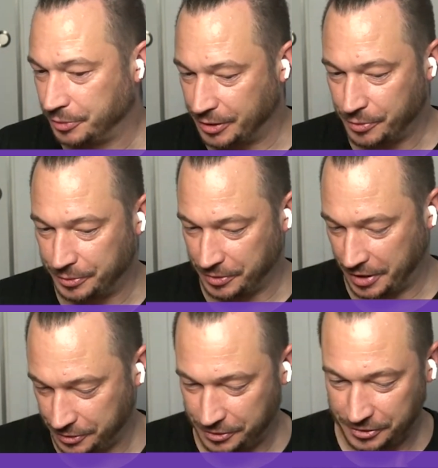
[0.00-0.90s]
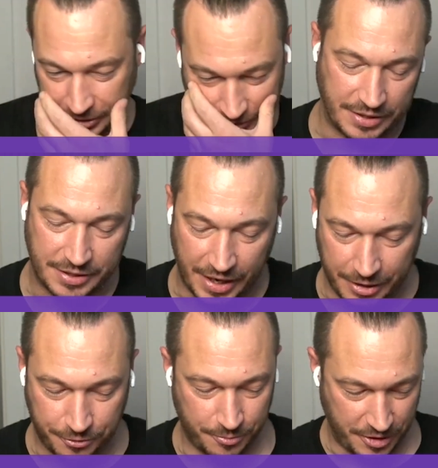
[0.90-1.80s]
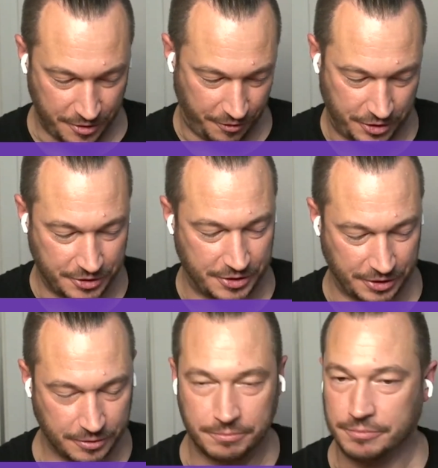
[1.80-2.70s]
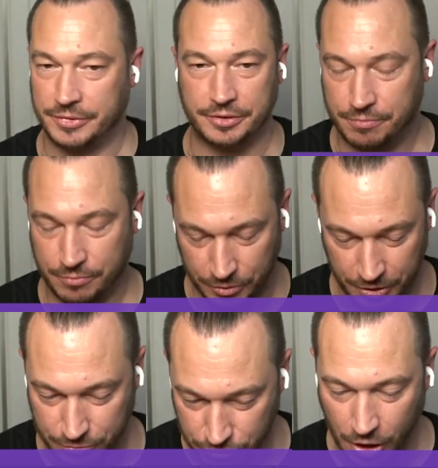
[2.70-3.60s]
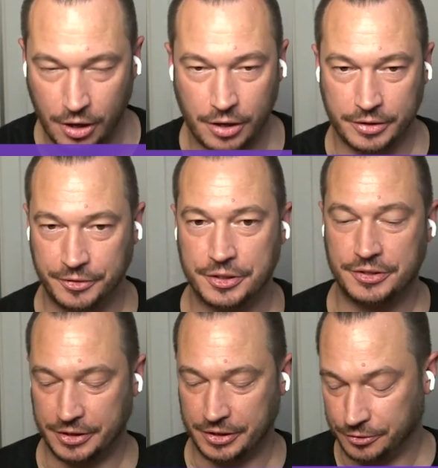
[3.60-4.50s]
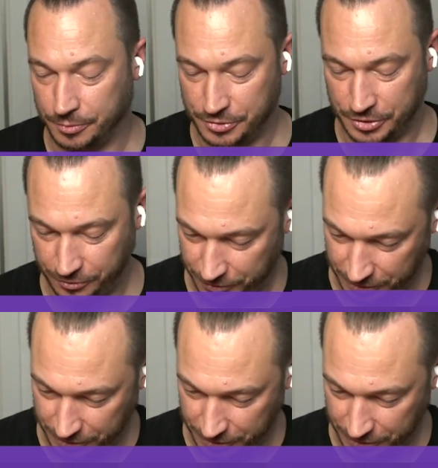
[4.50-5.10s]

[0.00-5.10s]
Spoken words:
I will say one other thing, aside from efficiency, but just really raw efficiency in terms of